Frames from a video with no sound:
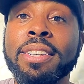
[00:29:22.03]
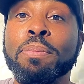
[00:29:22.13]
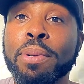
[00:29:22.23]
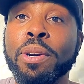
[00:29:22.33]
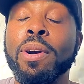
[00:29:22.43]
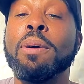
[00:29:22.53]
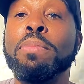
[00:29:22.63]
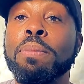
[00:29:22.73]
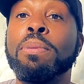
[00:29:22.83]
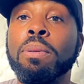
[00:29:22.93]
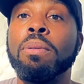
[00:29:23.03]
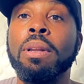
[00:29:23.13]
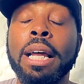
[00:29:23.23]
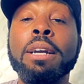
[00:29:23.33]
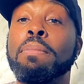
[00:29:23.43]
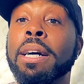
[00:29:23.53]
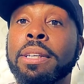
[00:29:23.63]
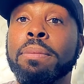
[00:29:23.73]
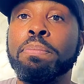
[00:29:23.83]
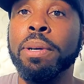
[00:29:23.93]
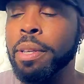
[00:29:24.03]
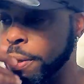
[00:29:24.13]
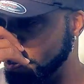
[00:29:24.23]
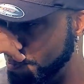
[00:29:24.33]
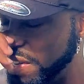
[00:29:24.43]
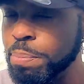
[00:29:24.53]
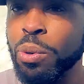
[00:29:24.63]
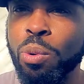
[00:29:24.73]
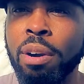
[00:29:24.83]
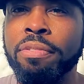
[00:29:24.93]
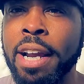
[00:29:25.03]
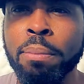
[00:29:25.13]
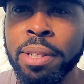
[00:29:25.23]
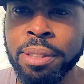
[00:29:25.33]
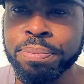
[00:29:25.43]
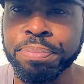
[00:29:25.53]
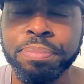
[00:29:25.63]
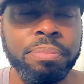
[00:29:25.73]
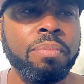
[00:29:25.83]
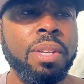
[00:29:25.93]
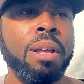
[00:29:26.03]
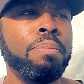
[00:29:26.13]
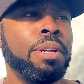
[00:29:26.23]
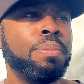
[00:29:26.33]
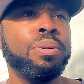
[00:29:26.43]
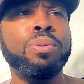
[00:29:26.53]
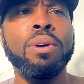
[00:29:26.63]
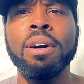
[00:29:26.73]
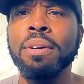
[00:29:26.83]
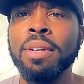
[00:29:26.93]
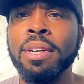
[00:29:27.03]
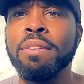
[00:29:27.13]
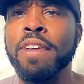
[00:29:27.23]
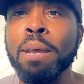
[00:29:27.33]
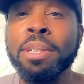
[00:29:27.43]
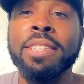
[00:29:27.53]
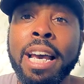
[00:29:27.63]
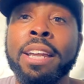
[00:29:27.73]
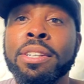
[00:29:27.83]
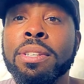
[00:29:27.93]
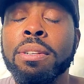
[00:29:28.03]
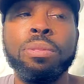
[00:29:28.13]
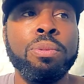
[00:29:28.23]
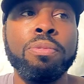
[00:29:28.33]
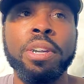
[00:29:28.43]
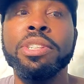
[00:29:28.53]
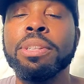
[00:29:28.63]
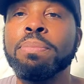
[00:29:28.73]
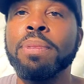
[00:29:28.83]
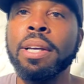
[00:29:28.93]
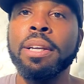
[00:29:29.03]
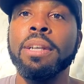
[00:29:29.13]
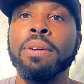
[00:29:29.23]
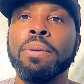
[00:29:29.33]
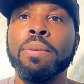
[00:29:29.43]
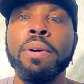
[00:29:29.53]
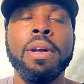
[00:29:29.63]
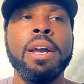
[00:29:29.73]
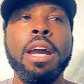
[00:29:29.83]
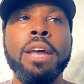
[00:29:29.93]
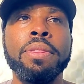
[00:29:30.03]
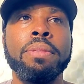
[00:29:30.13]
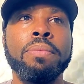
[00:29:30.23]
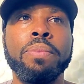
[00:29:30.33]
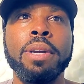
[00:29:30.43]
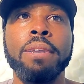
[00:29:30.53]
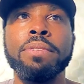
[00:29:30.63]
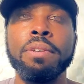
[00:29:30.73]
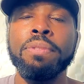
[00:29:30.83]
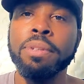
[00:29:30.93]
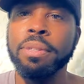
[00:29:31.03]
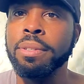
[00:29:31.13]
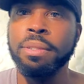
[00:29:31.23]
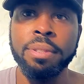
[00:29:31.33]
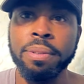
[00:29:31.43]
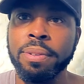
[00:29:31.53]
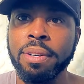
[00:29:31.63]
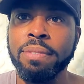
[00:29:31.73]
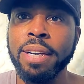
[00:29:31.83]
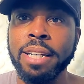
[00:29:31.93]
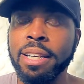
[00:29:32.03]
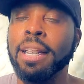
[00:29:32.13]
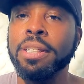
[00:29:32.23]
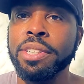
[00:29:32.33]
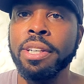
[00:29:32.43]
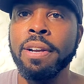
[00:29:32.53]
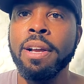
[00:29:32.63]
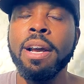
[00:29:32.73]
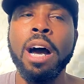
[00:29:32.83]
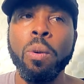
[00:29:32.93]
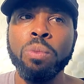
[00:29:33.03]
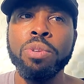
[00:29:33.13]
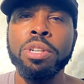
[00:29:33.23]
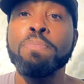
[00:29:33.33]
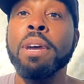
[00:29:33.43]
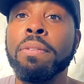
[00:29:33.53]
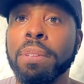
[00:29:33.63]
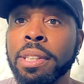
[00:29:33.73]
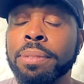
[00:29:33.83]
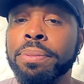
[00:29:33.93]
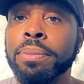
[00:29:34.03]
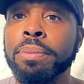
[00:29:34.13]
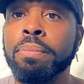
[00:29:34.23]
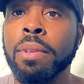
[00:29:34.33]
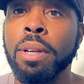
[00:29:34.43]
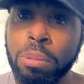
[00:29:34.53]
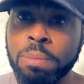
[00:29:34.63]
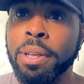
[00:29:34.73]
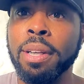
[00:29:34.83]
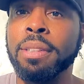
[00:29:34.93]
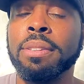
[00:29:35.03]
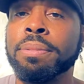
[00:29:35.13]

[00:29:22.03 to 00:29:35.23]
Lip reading: to be around people like-minded, but, people who are family, people who are family status through friendship, and we have differences of ideology, I will respectfully illuminate